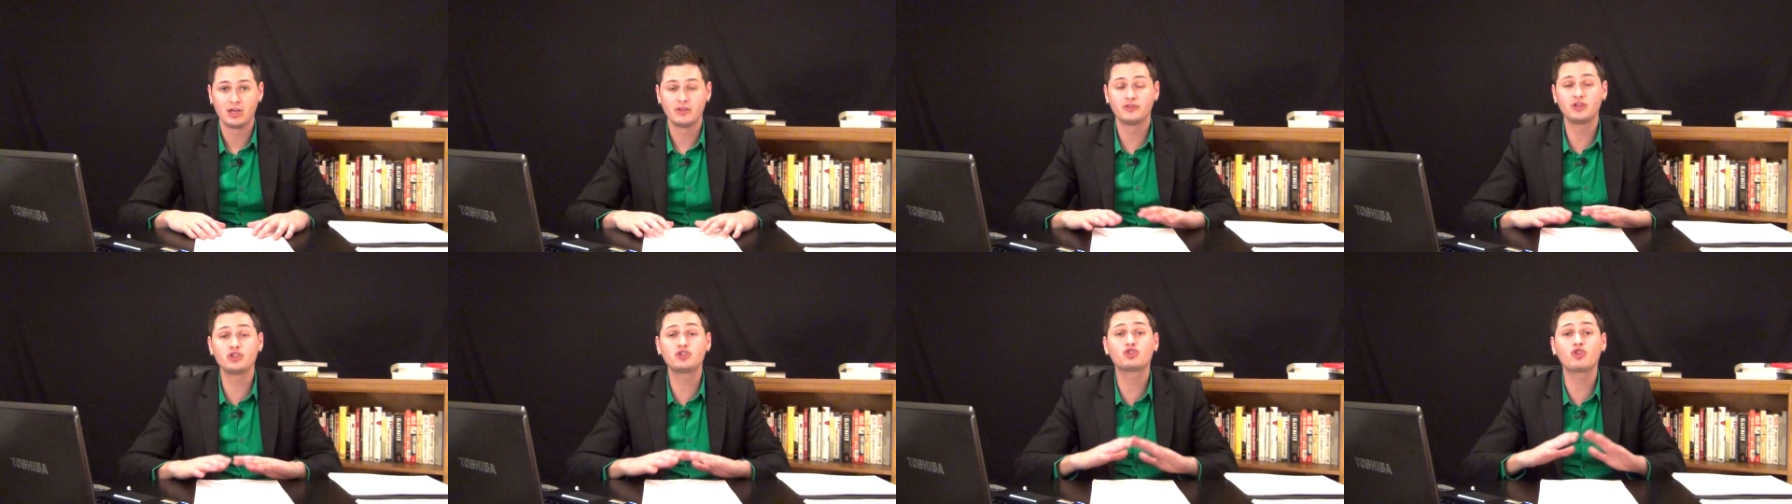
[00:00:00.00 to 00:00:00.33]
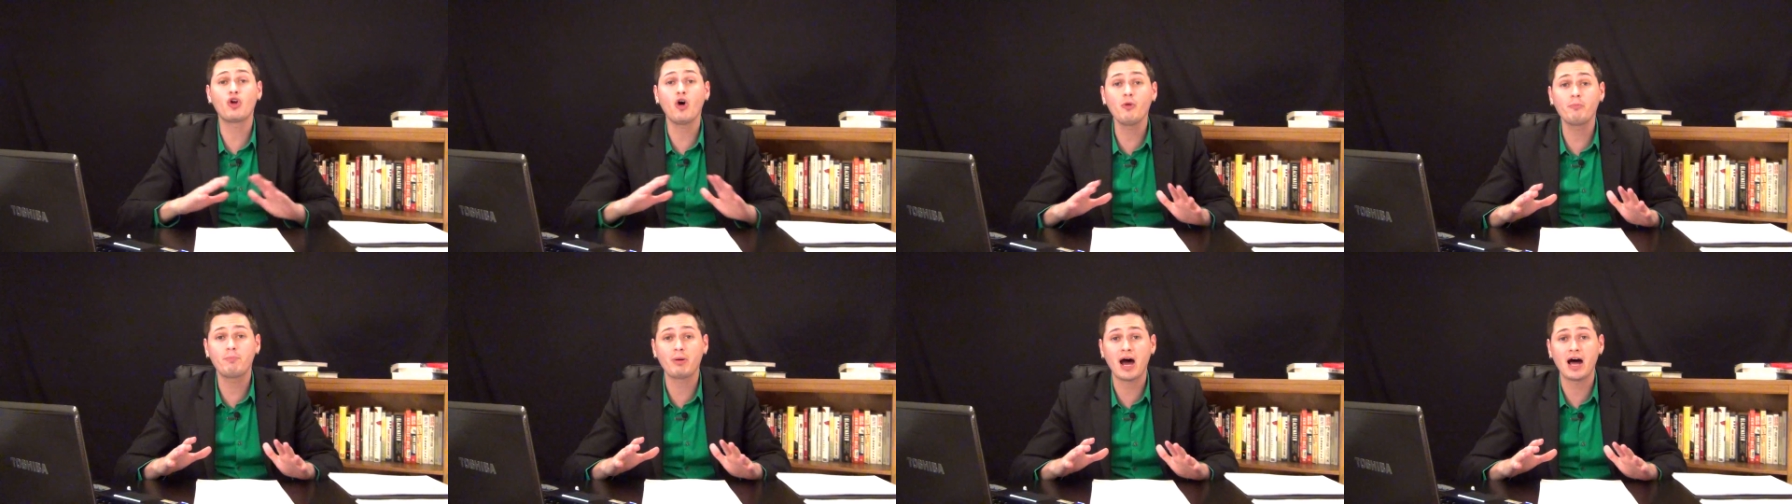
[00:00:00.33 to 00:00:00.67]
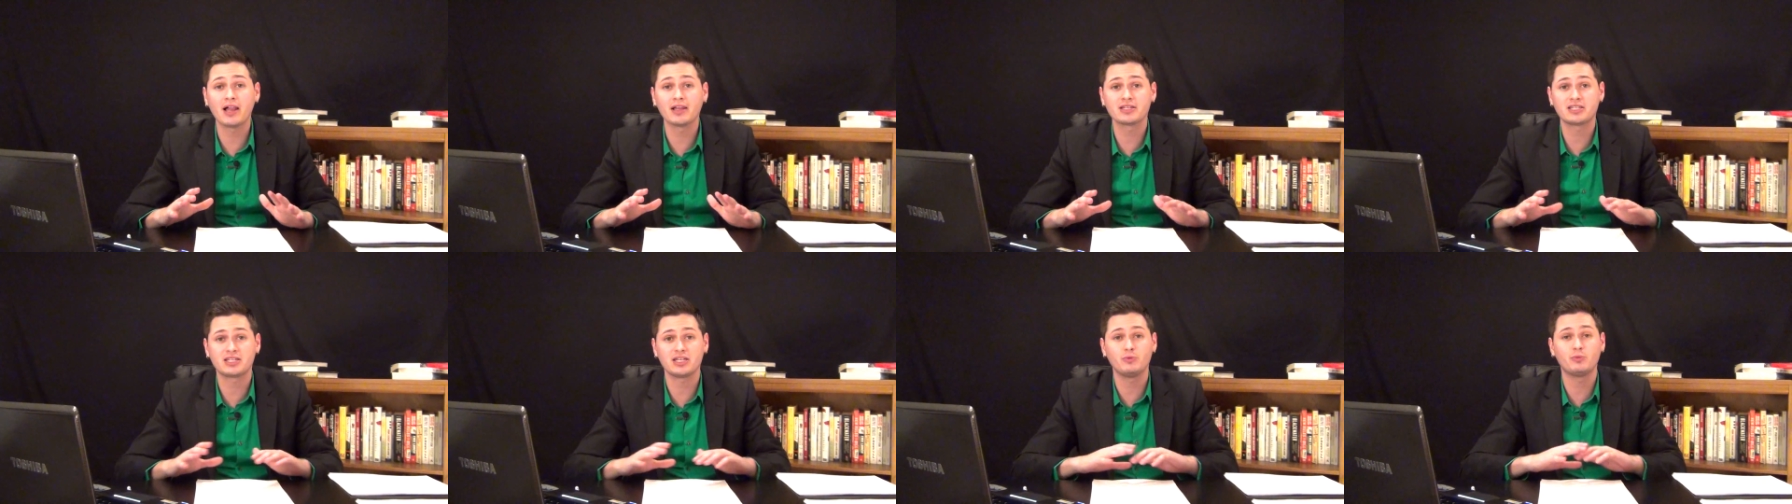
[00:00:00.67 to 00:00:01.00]
The drone
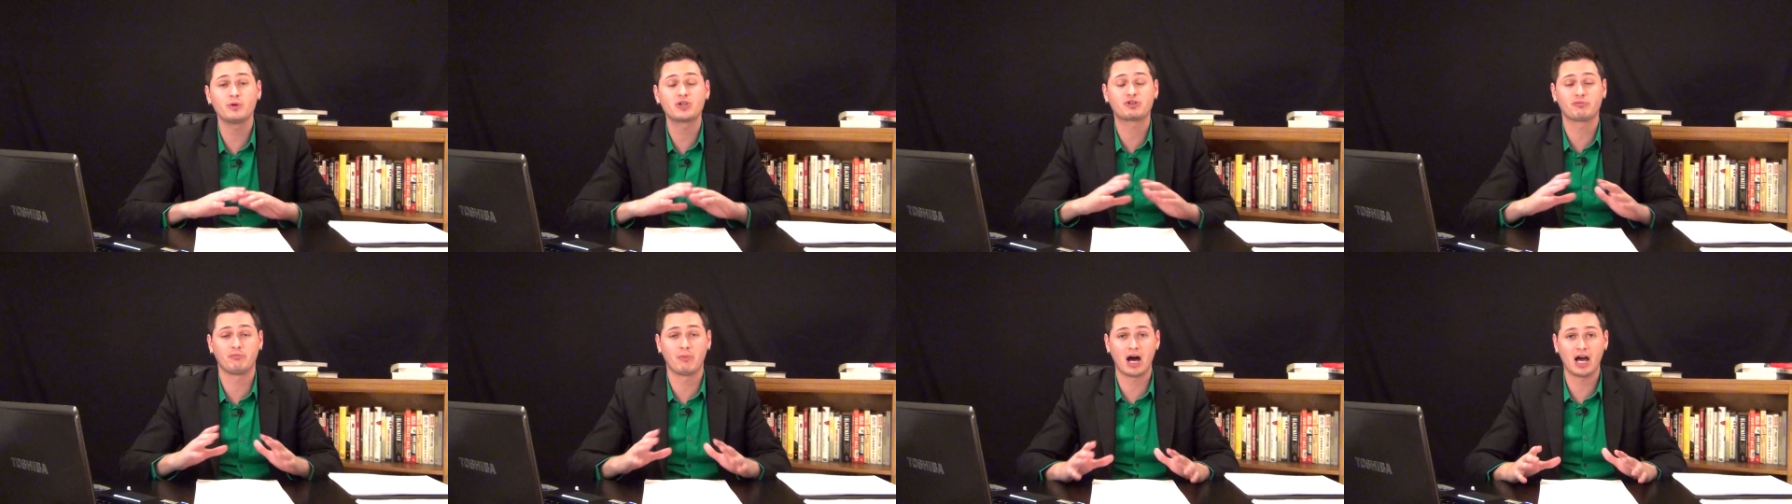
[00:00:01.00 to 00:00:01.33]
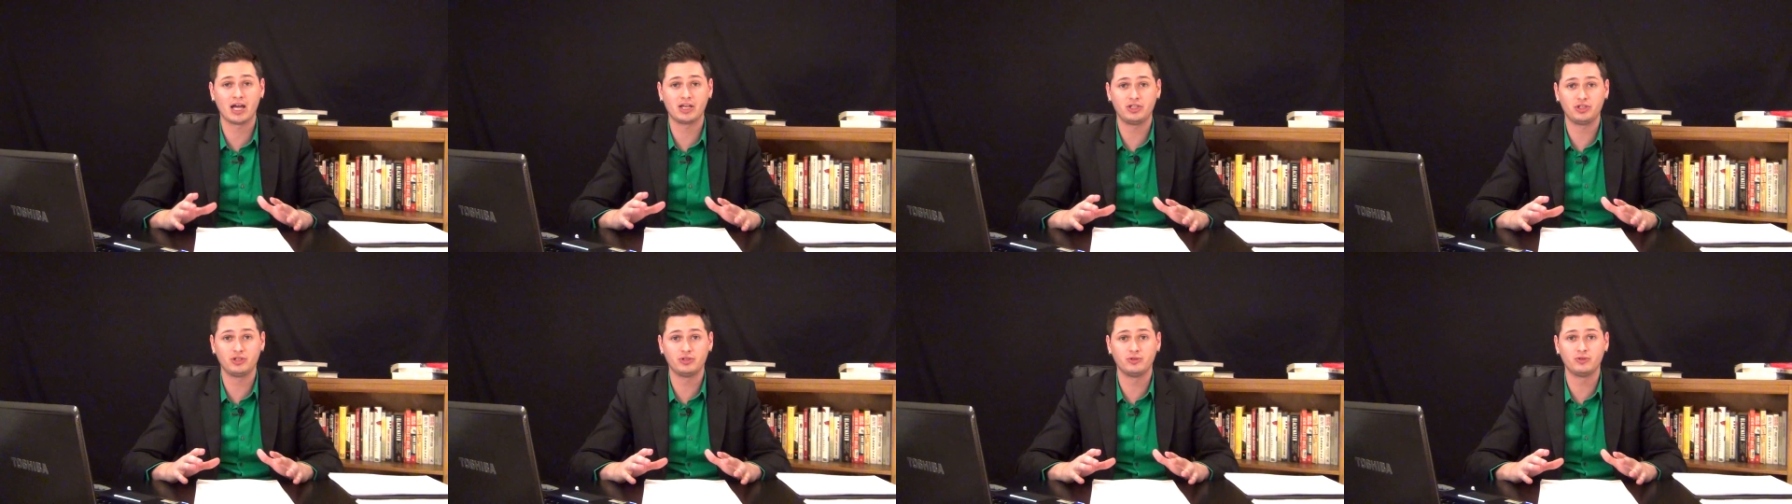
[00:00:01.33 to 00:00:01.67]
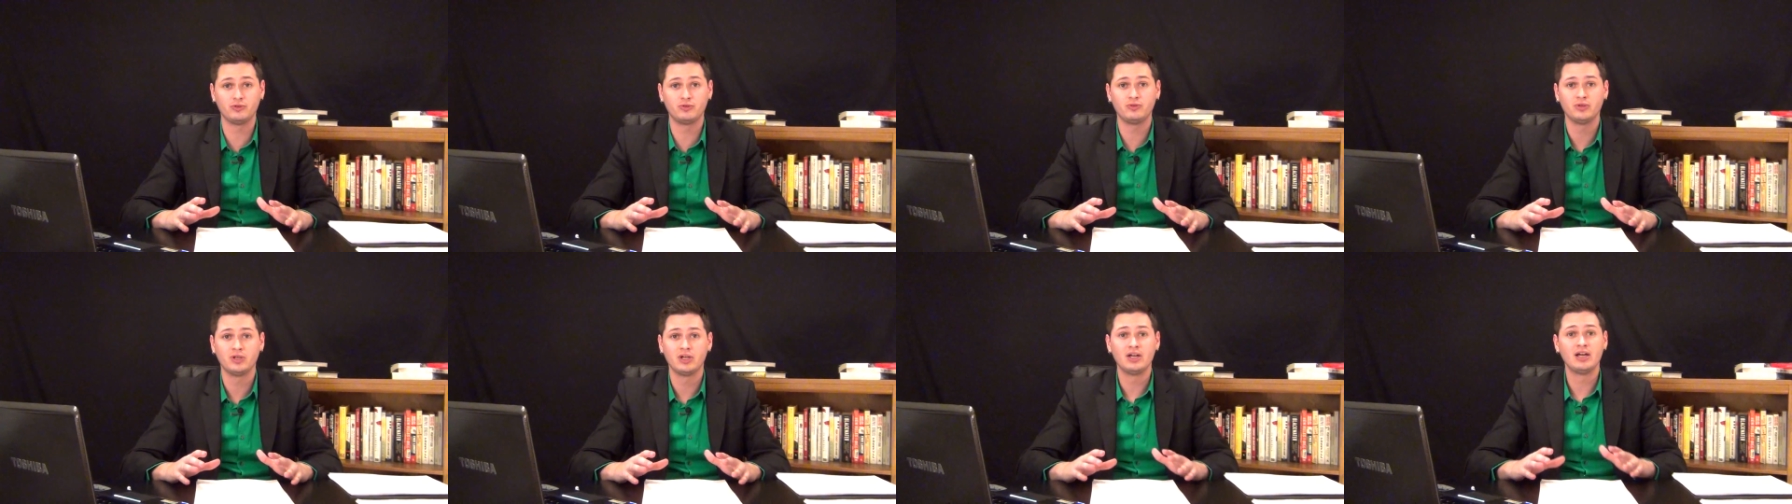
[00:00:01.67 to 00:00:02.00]
policy, which, mind you,